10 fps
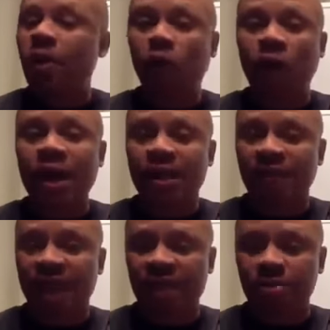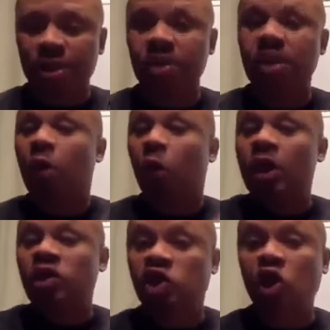no rank advancements,
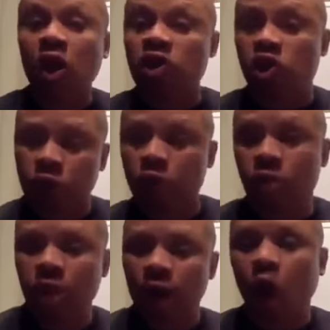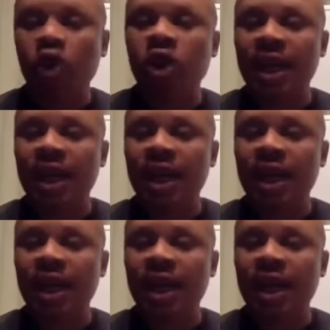which shortens you on your